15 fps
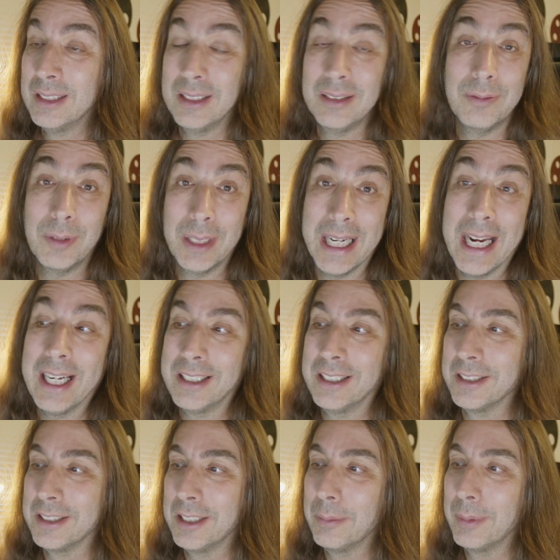react
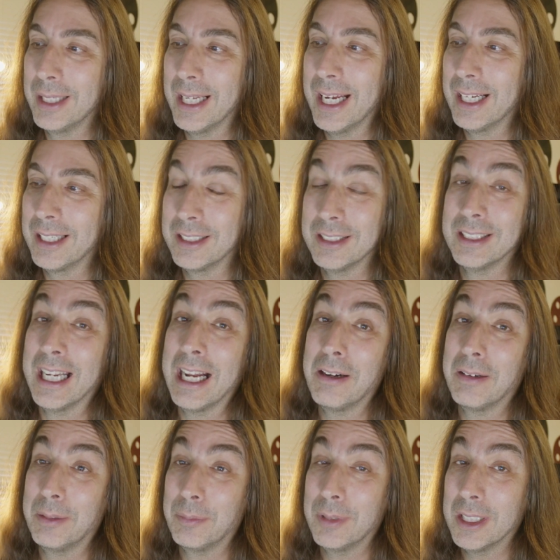to some of that, because
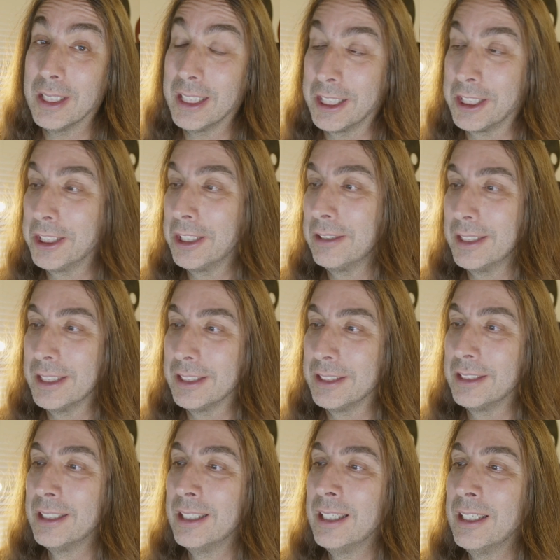now I'm really curious.